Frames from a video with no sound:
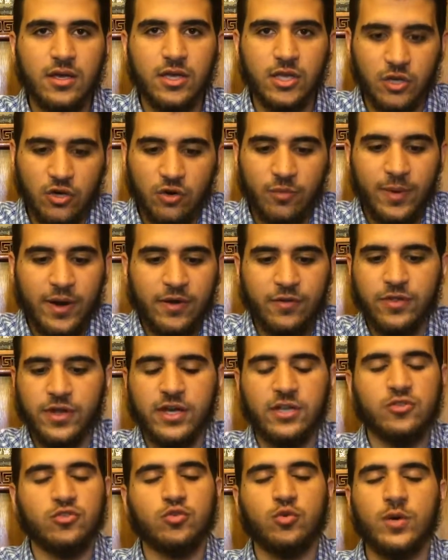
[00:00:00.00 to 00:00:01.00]
You know, a
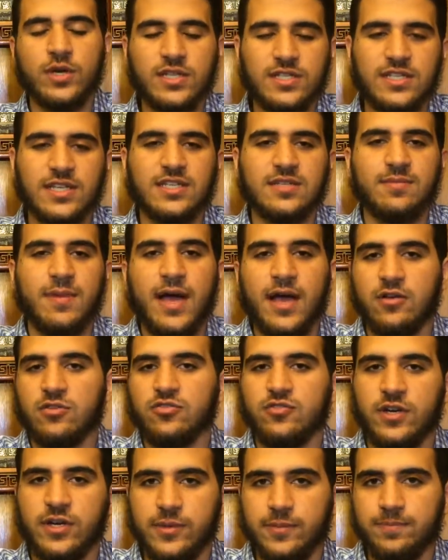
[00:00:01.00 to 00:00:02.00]
marathon is 26
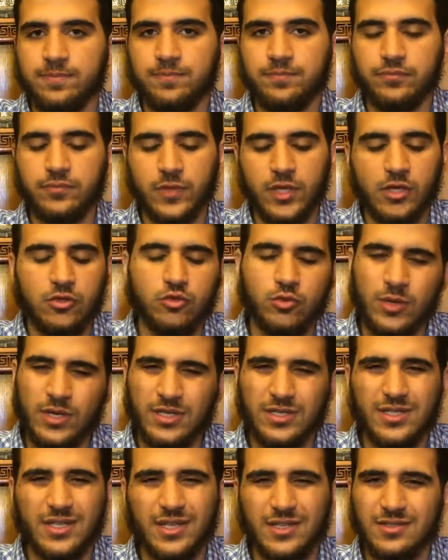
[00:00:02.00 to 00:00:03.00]
miles, right?
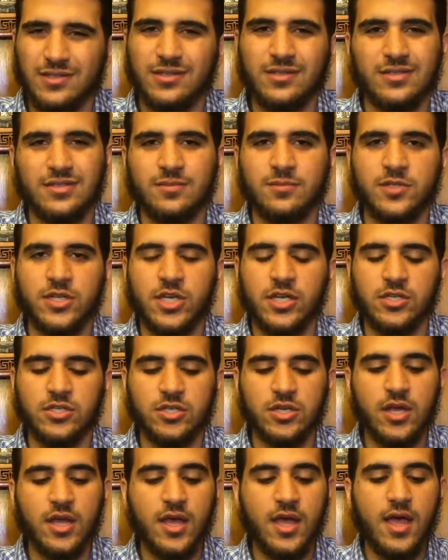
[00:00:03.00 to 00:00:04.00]
26 and some
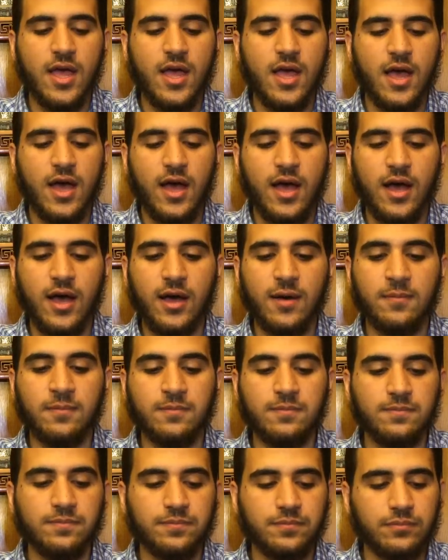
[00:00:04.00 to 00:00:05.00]
change.
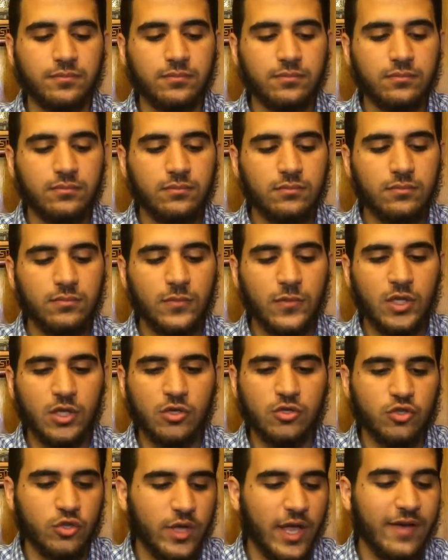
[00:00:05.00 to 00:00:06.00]

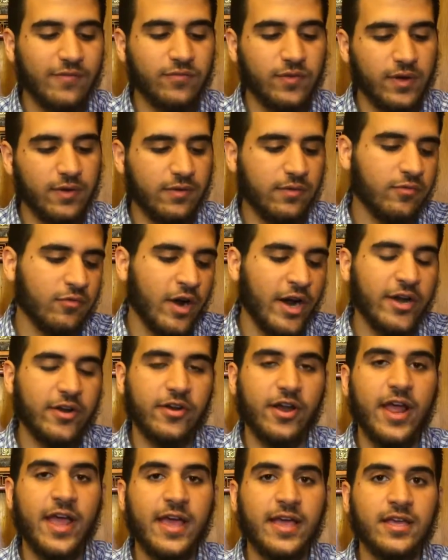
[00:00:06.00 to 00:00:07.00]
So you have
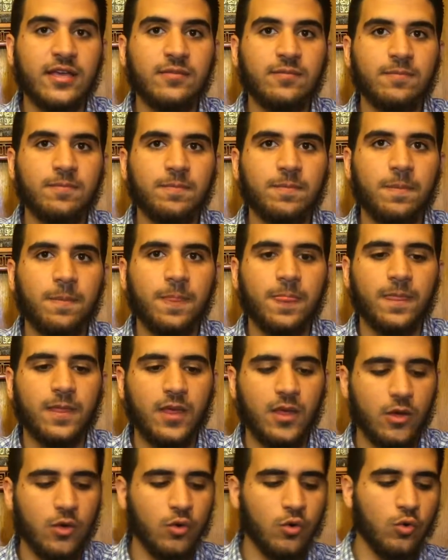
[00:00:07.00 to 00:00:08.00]
rider A,
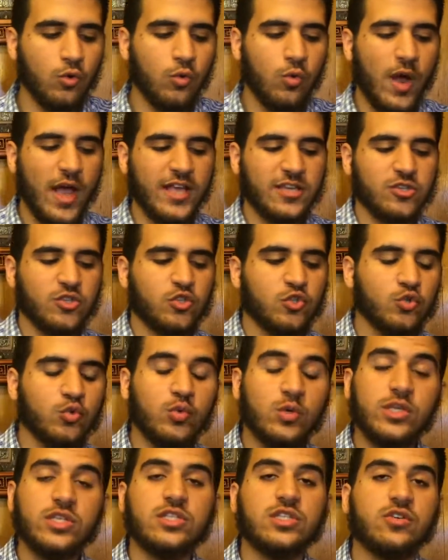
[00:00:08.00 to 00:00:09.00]
who as
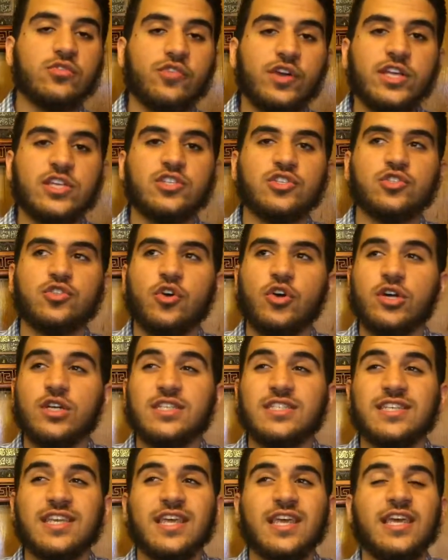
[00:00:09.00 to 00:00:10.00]
soon as the race
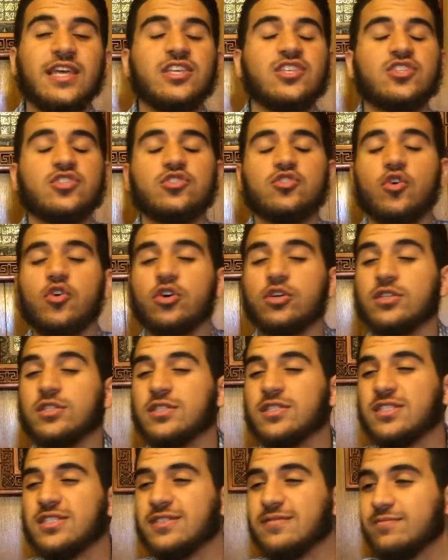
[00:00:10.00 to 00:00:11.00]
starts, he
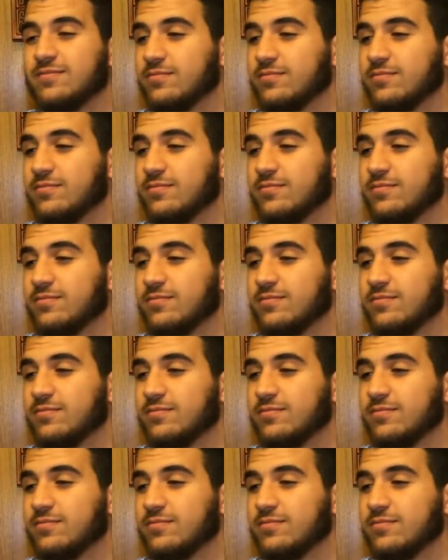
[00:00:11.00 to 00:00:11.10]
starts